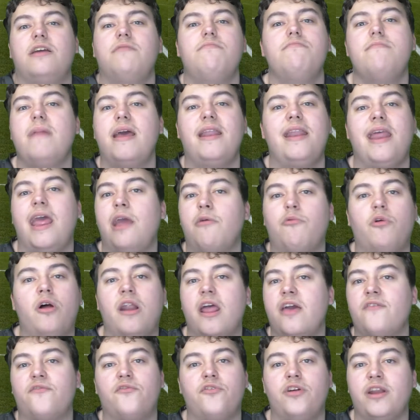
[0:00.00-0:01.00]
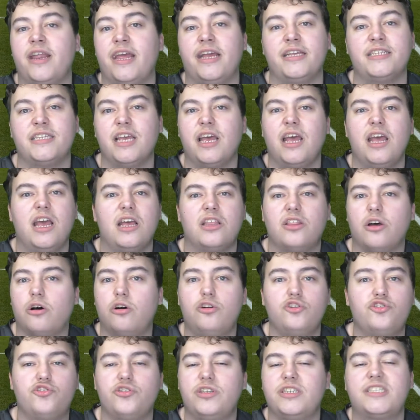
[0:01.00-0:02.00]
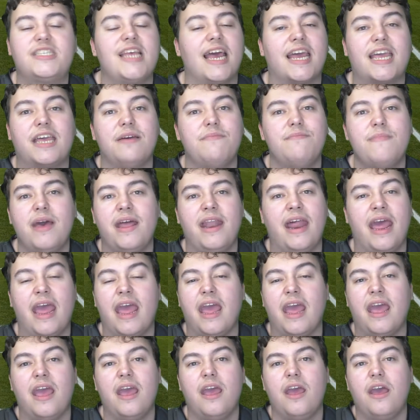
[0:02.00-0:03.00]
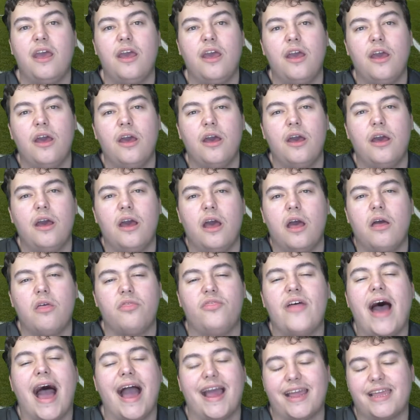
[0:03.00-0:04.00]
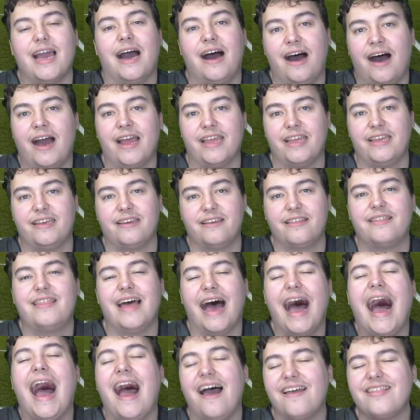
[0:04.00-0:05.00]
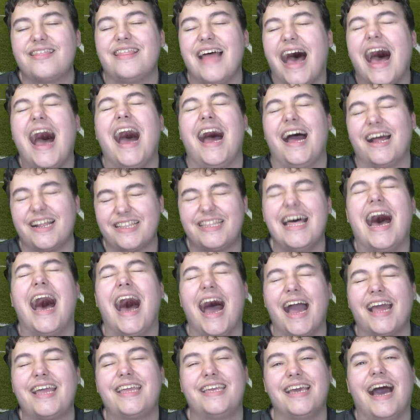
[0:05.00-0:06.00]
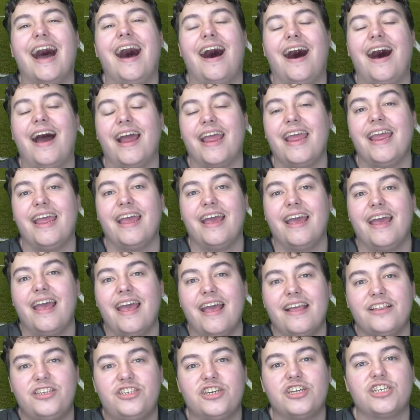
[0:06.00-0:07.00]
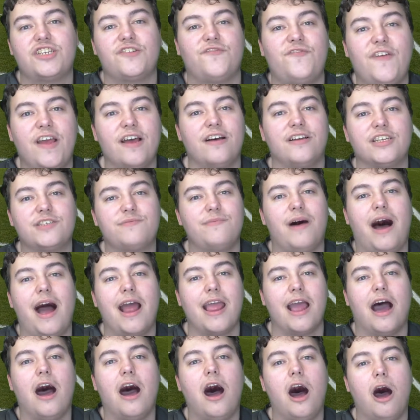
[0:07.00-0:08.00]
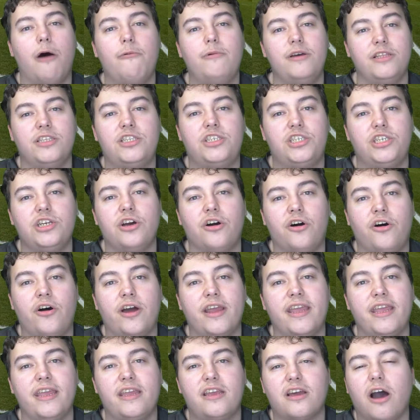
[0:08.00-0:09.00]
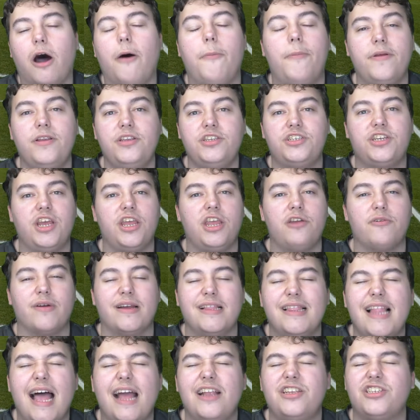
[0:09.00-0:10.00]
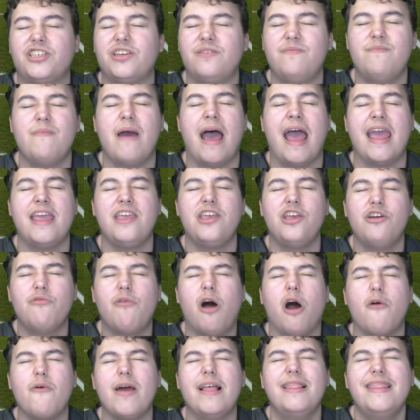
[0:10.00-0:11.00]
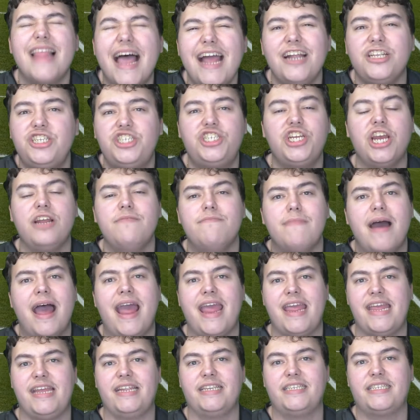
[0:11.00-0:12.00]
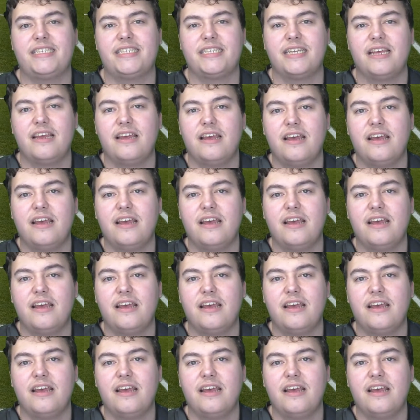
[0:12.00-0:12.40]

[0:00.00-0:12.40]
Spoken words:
minute, whatever it is, the 102nd minute. That guy, that guy just fills my heart with joy. Coppinger, you're a legend, mate. You are a legend, mate.